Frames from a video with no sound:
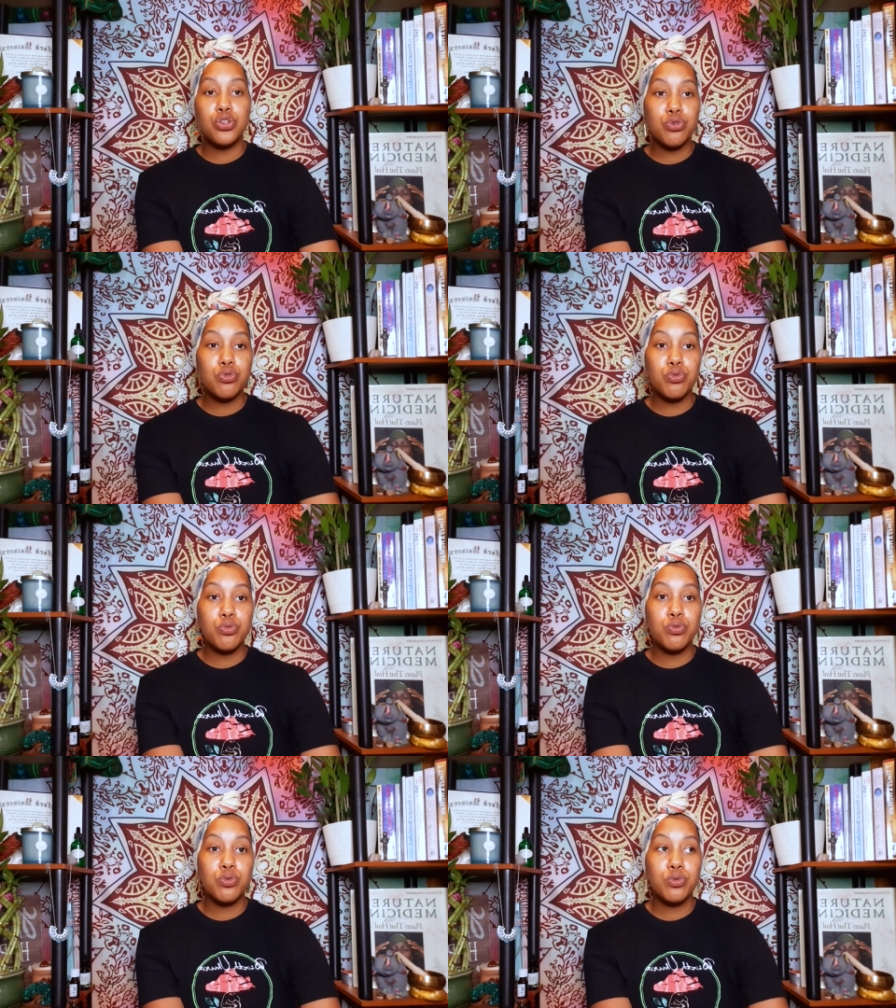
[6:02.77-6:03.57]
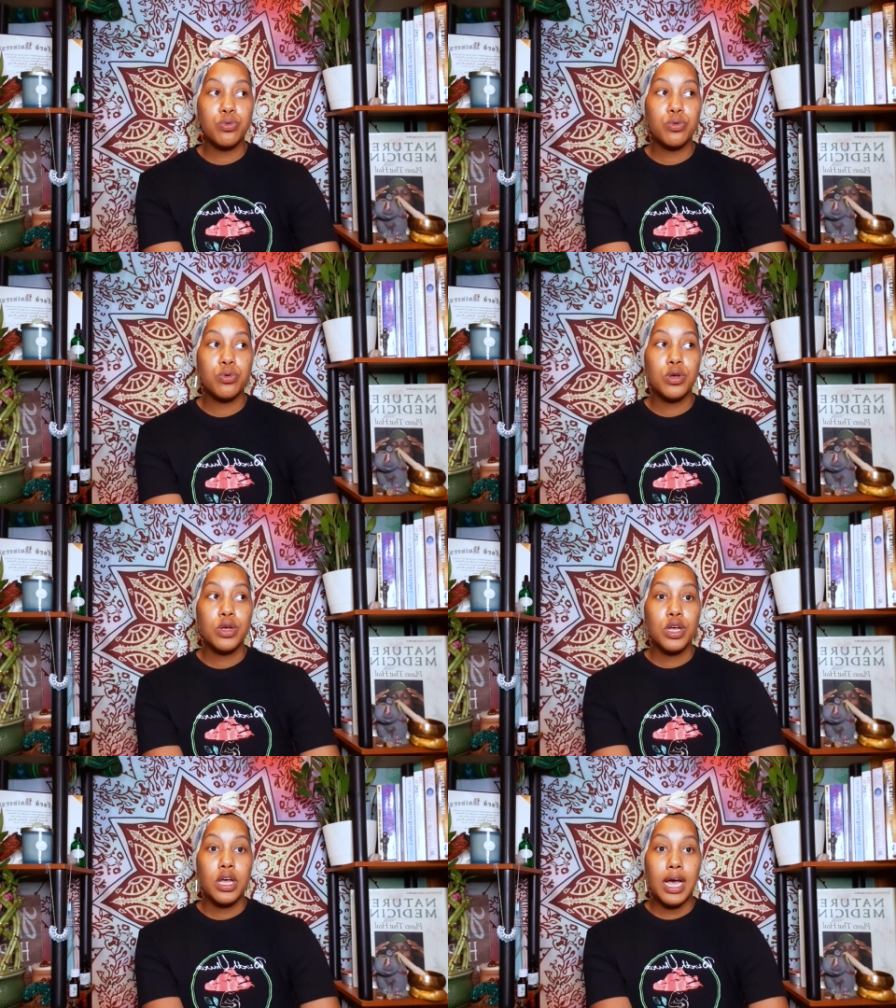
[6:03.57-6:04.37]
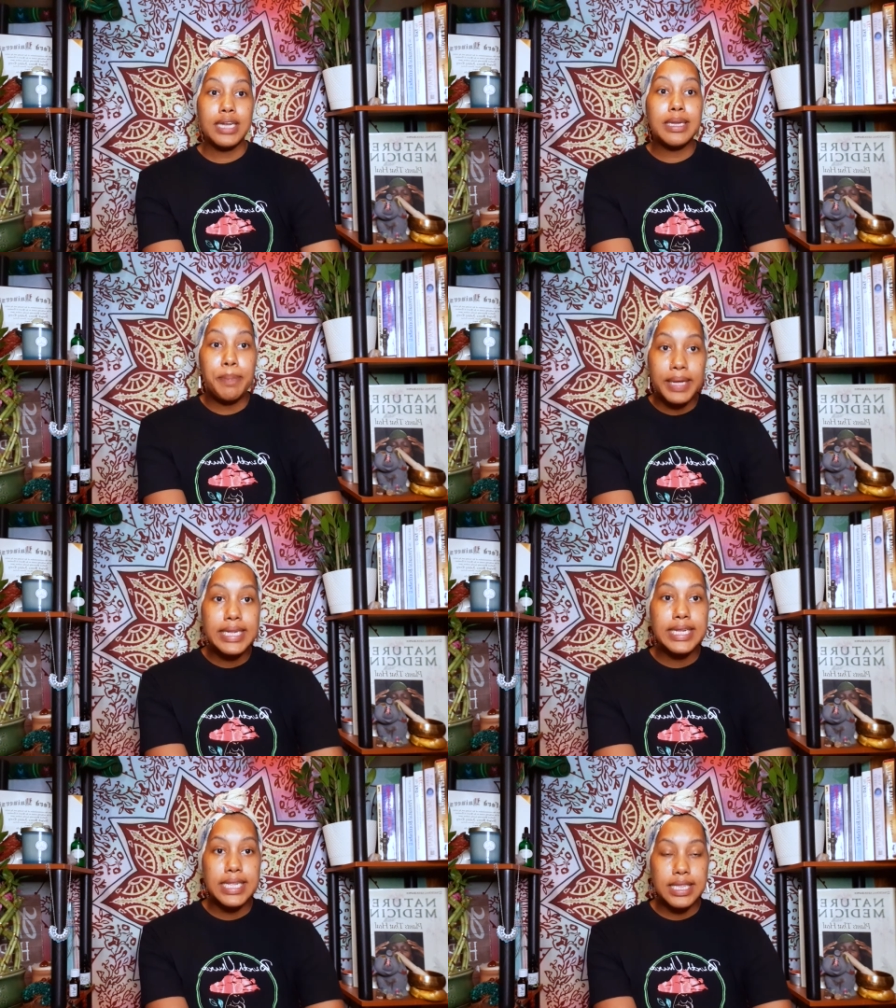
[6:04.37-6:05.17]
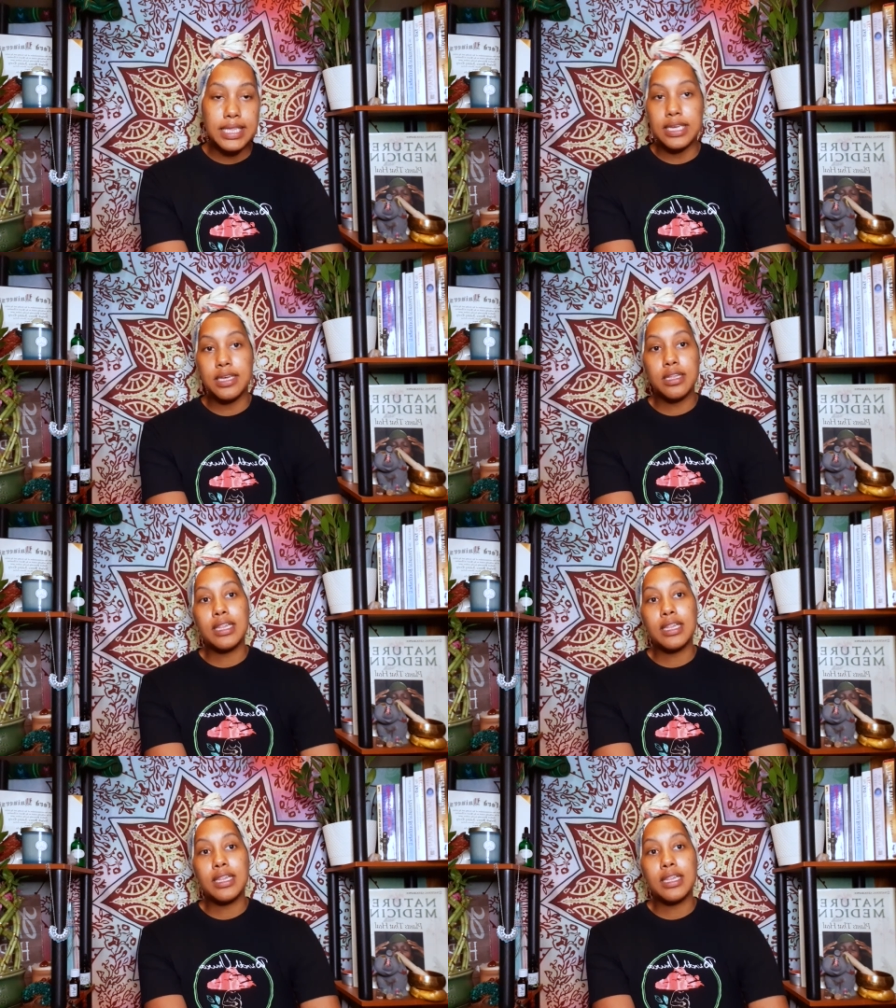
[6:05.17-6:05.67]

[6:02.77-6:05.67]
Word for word: two, dependency.